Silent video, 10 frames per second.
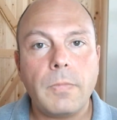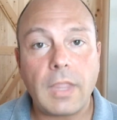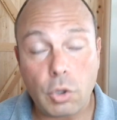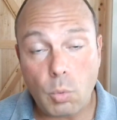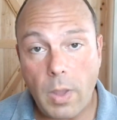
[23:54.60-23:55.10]

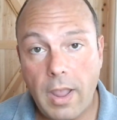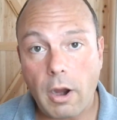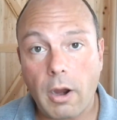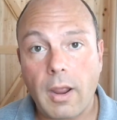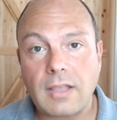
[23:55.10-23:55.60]
that you
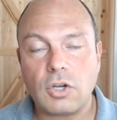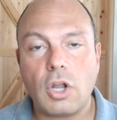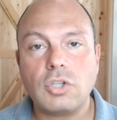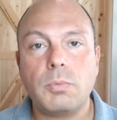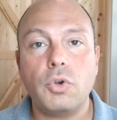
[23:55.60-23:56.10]
wear as an
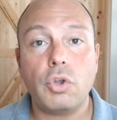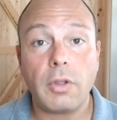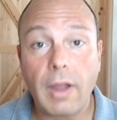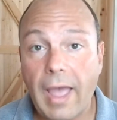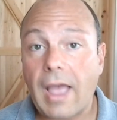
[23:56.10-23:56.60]
entrepreneur,
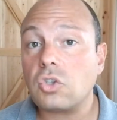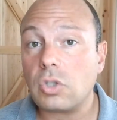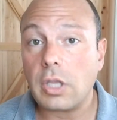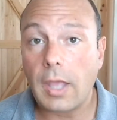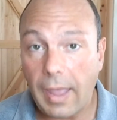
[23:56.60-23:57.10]
they're
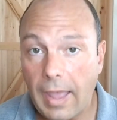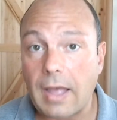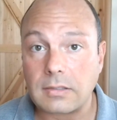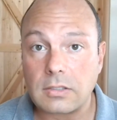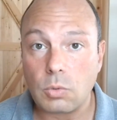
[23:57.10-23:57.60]
actually
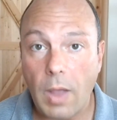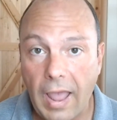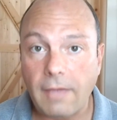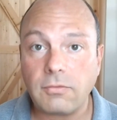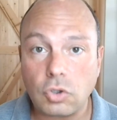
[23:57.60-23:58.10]
hats. You
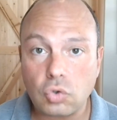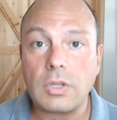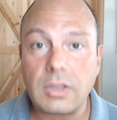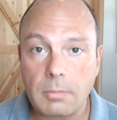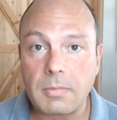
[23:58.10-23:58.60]
have to
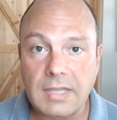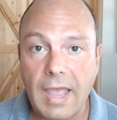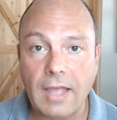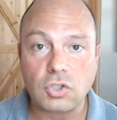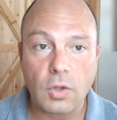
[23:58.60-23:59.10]
treat them as
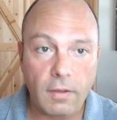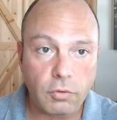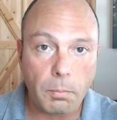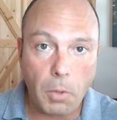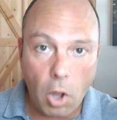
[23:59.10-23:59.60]
hats. You have
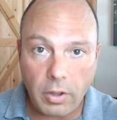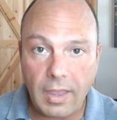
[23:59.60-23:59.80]
your ball